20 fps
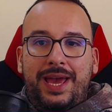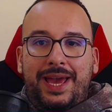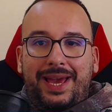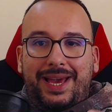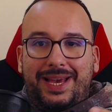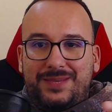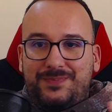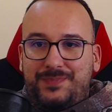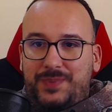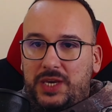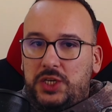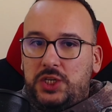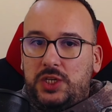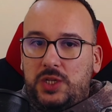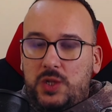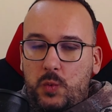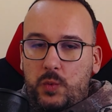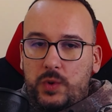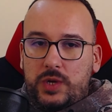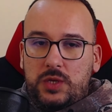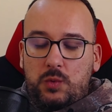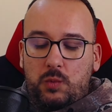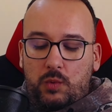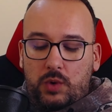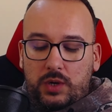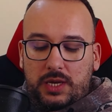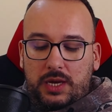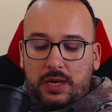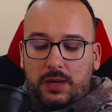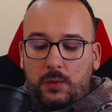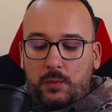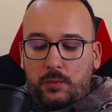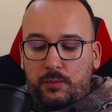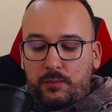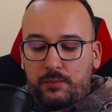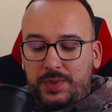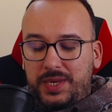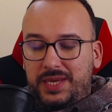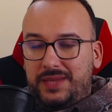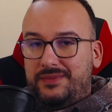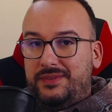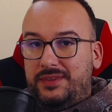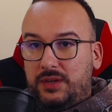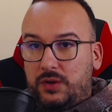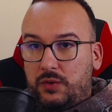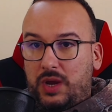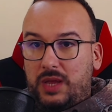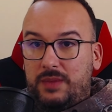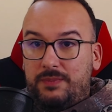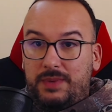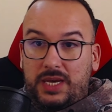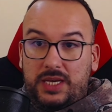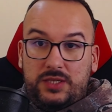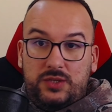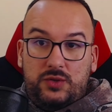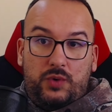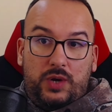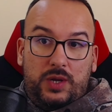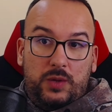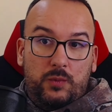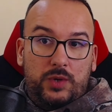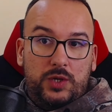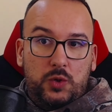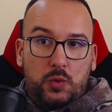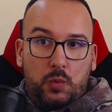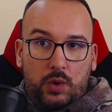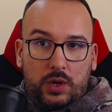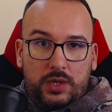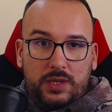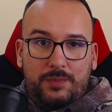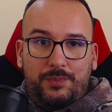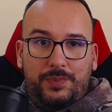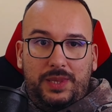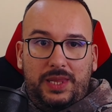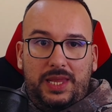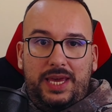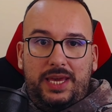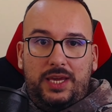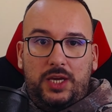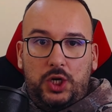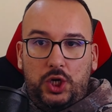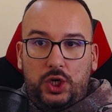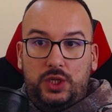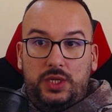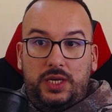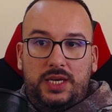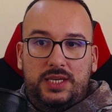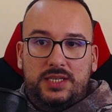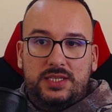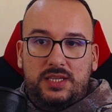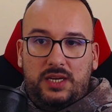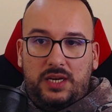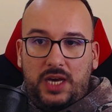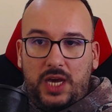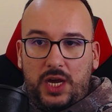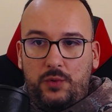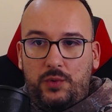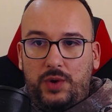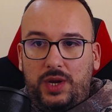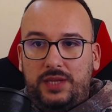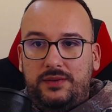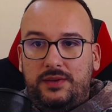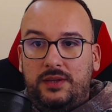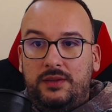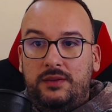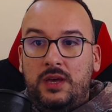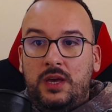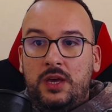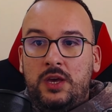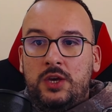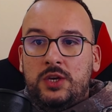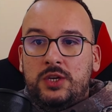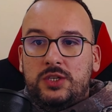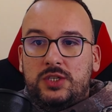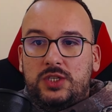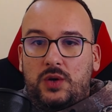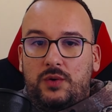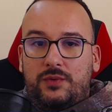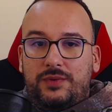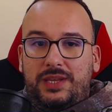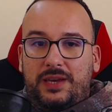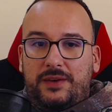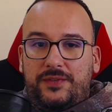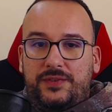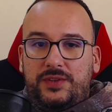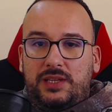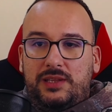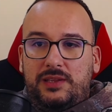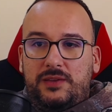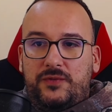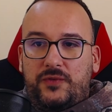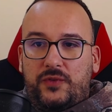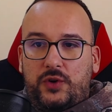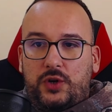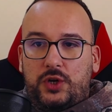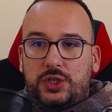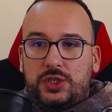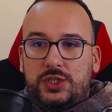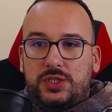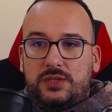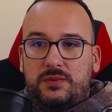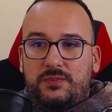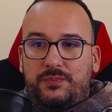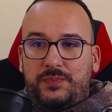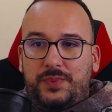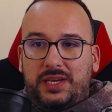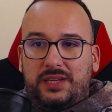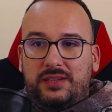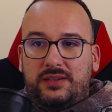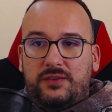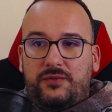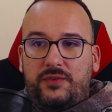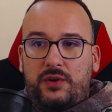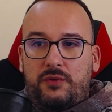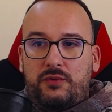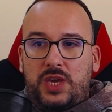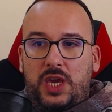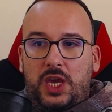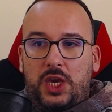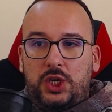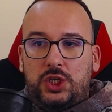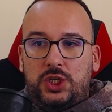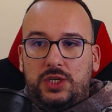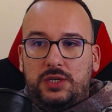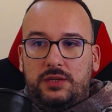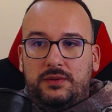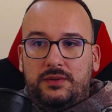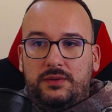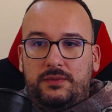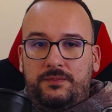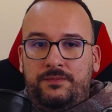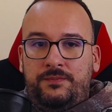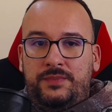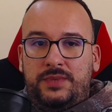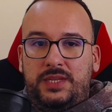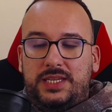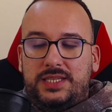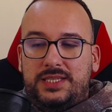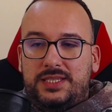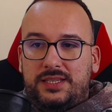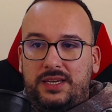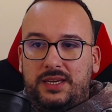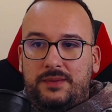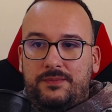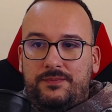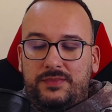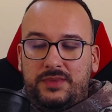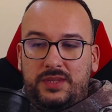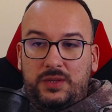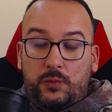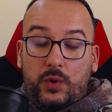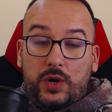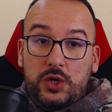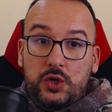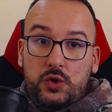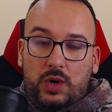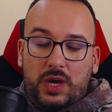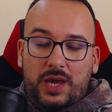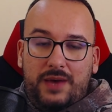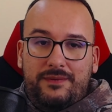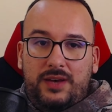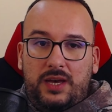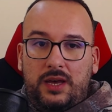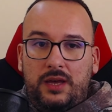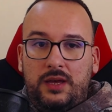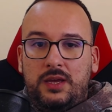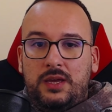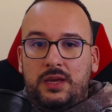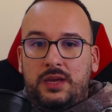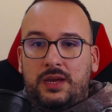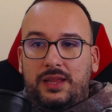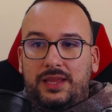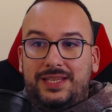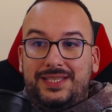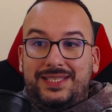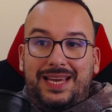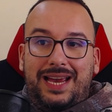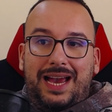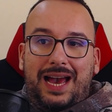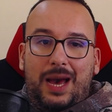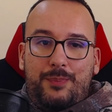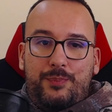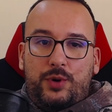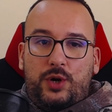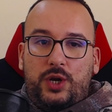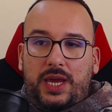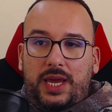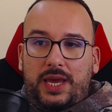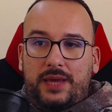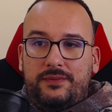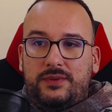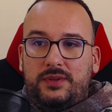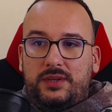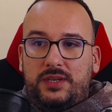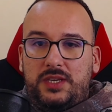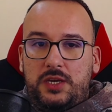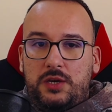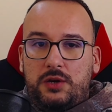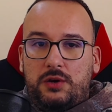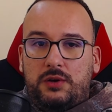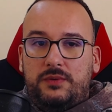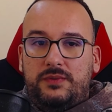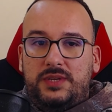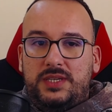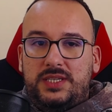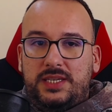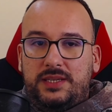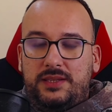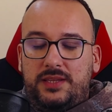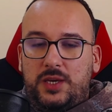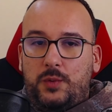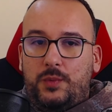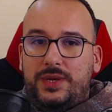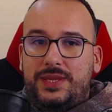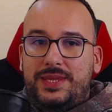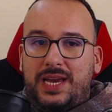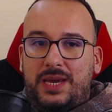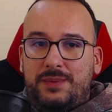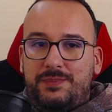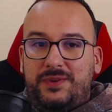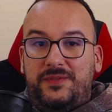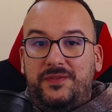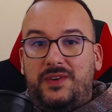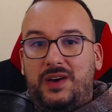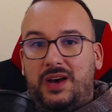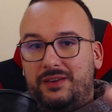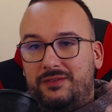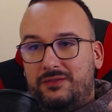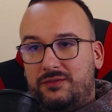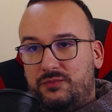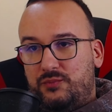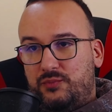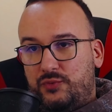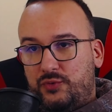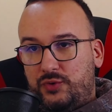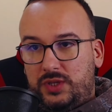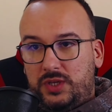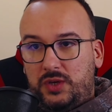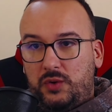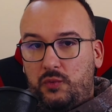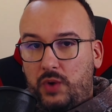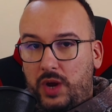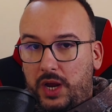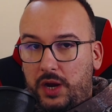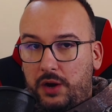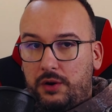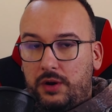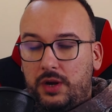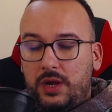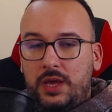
especially when you want to beat the grandmaster and when you want to play good against the high rated. So definitely first pick the variation that's where you have a, let's say, upper hand. Here this idea with knight b5 pretty rare,